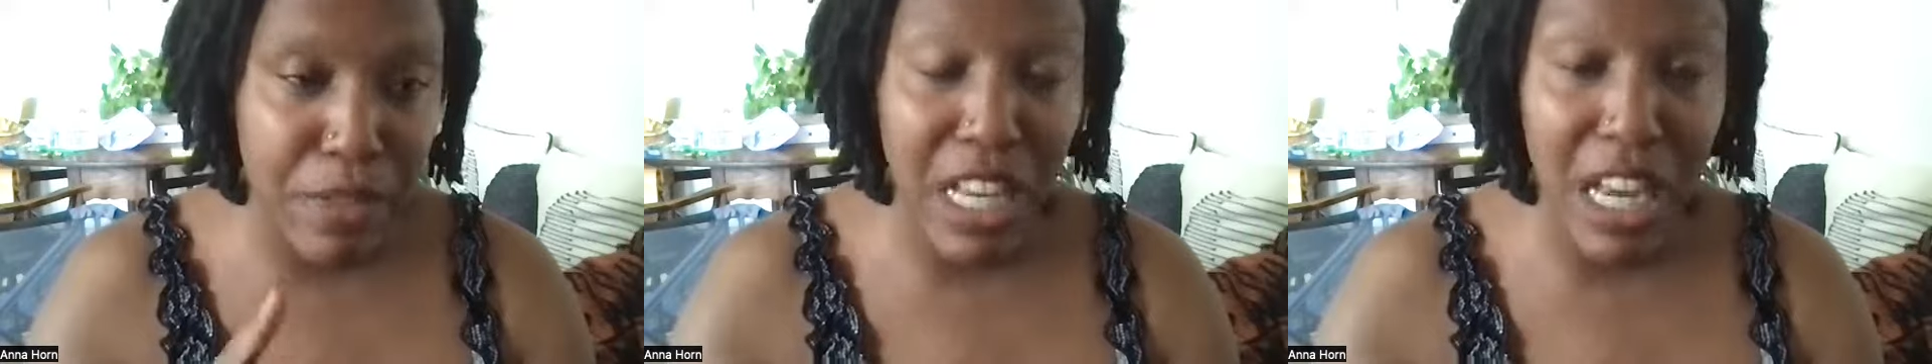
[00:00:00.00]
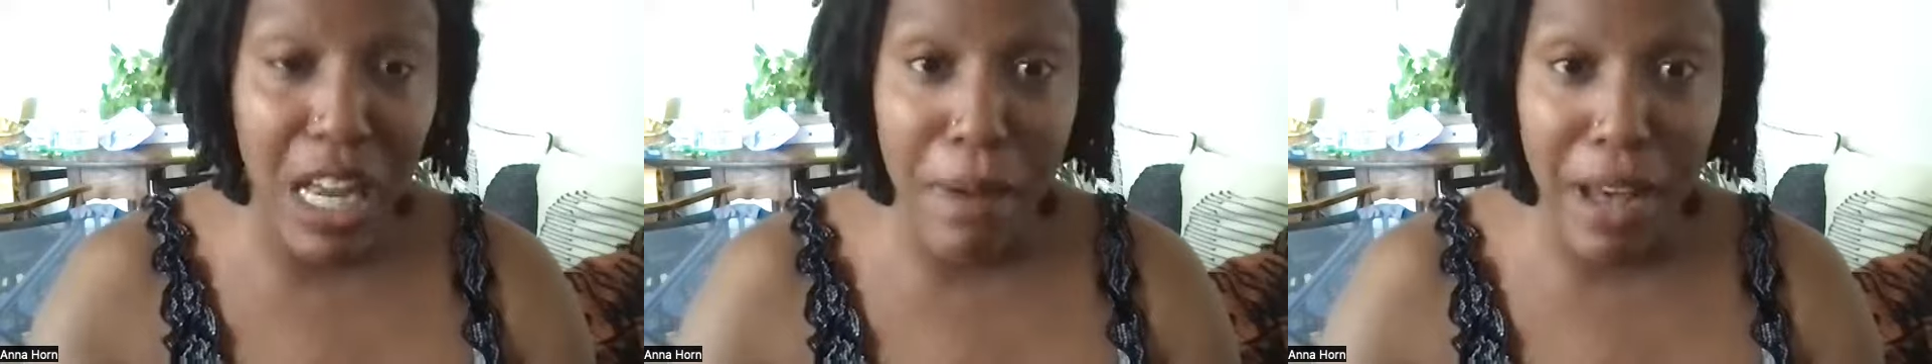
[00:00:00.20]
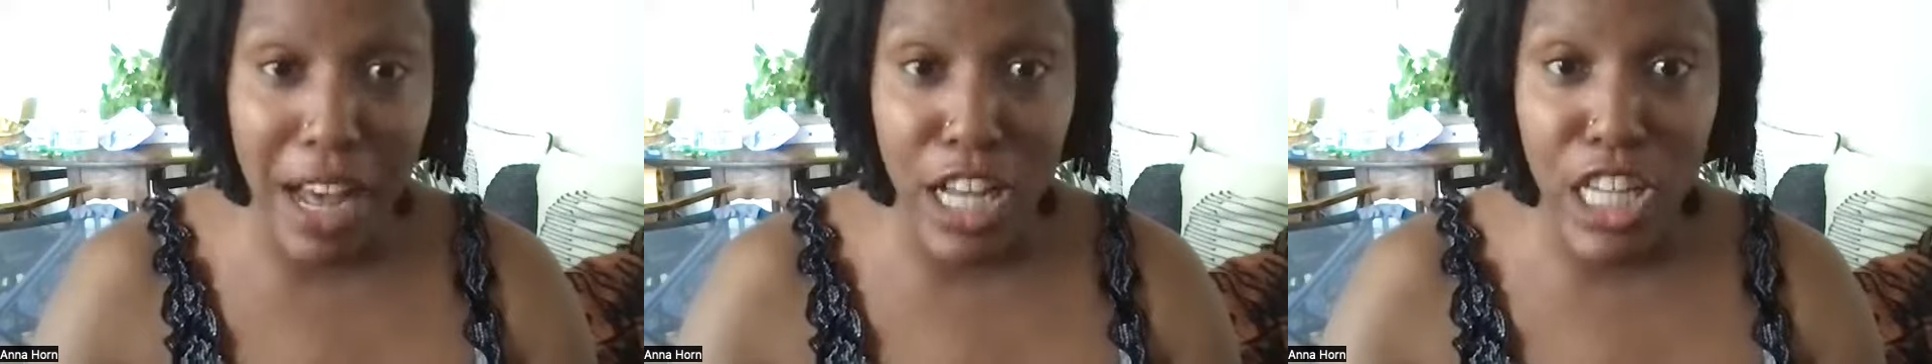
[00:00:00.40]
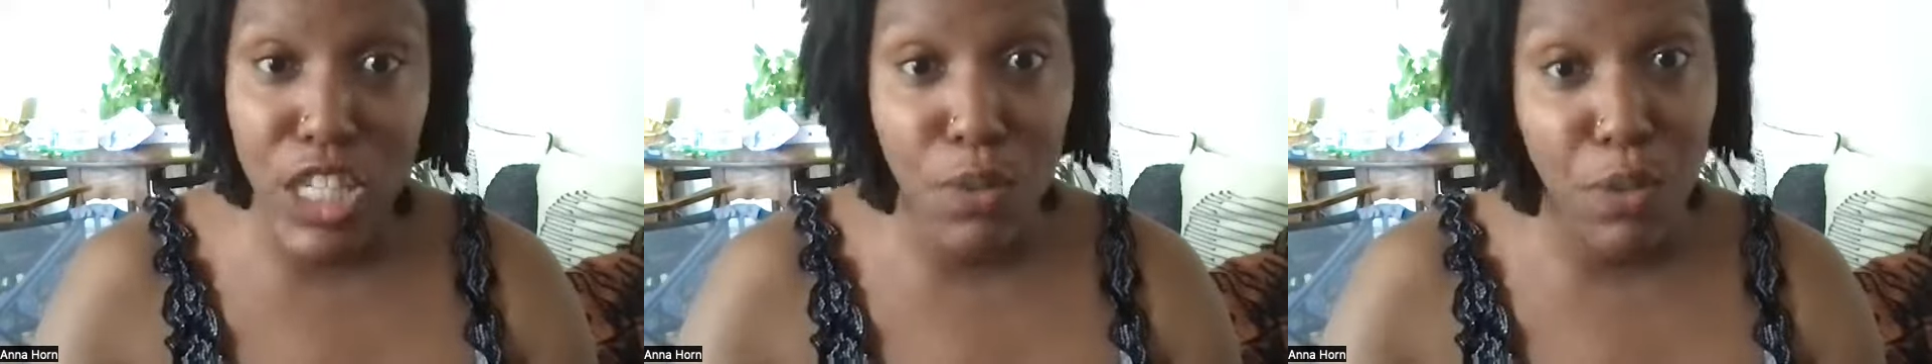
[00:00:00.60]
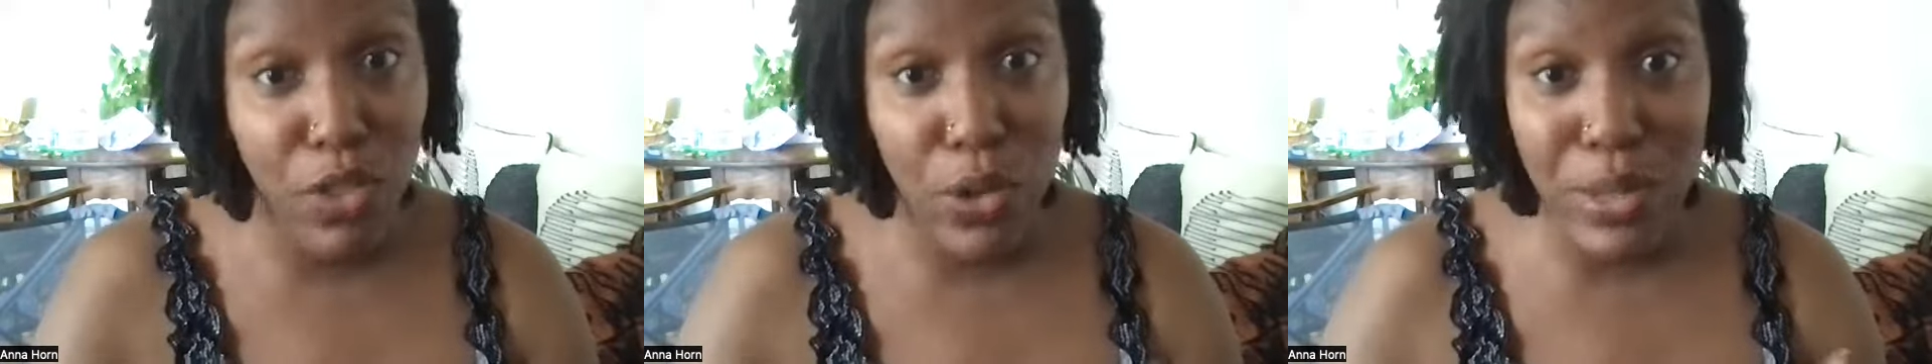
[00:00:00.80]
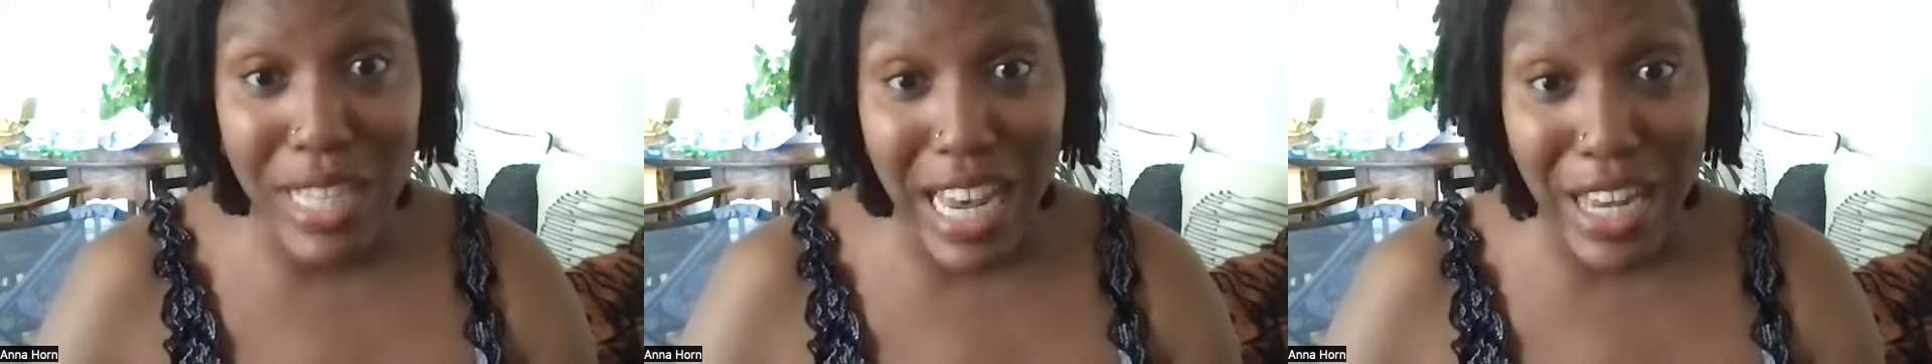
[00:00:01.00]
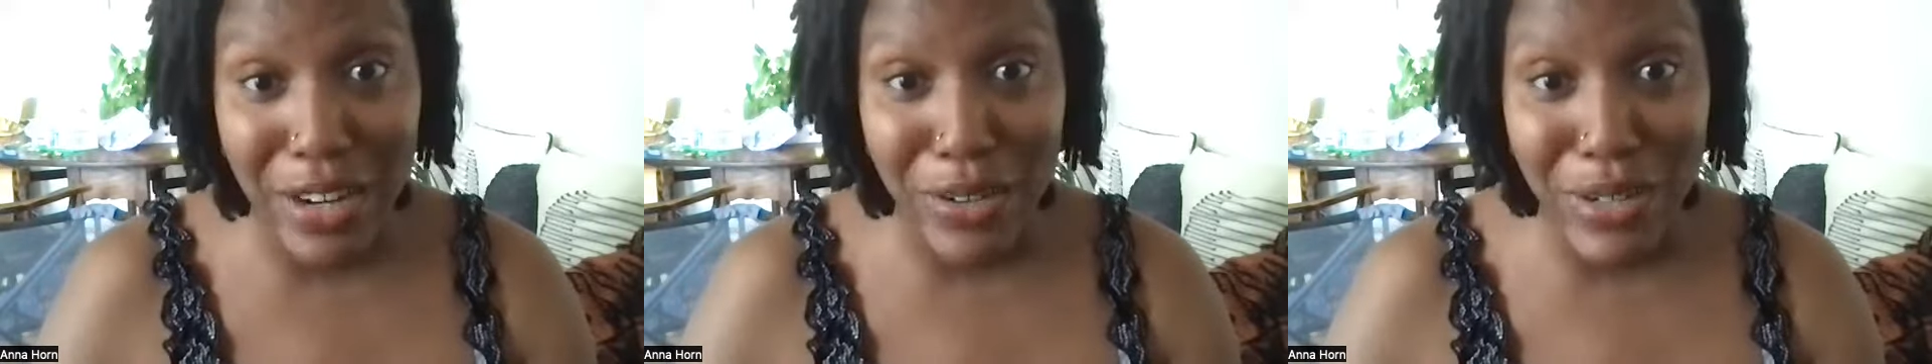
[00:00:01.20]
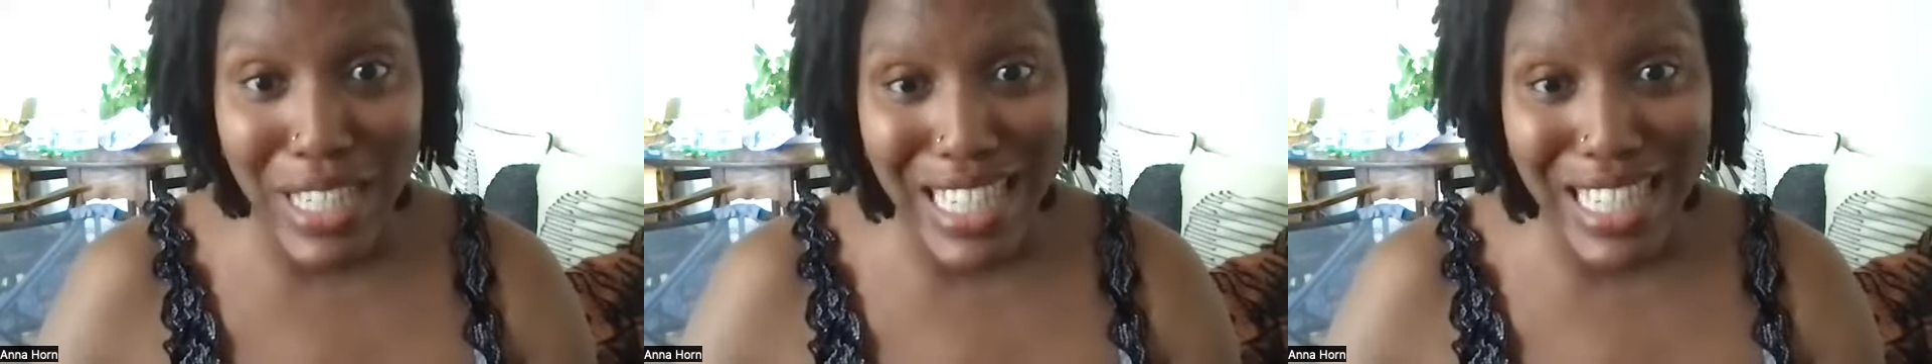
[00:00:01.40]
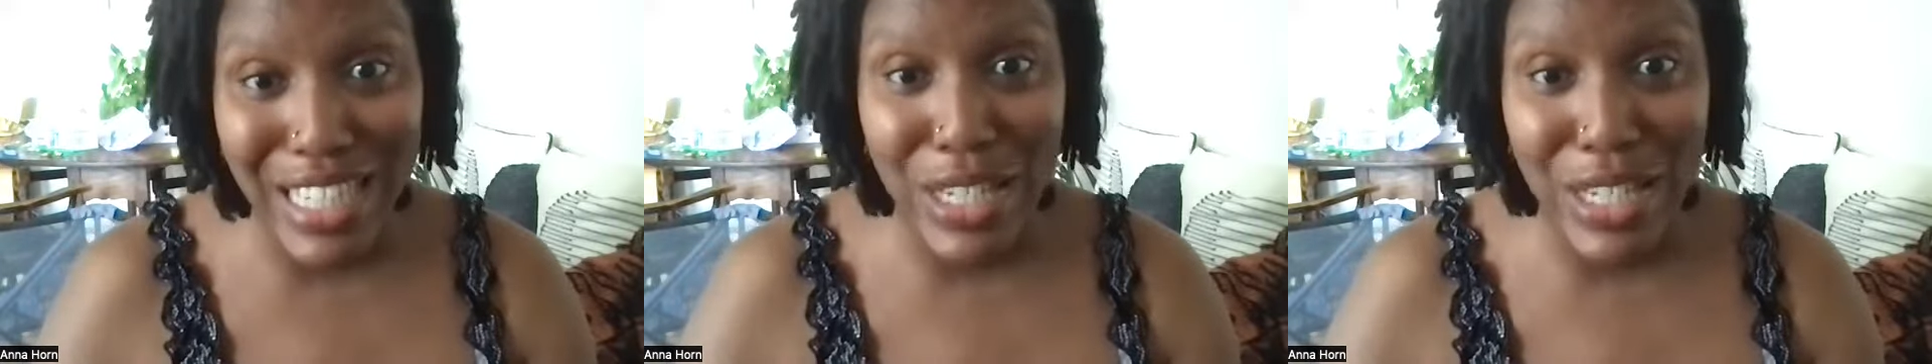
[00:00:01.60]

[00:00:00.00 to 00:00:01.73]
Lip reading: Clubhouse with those handles.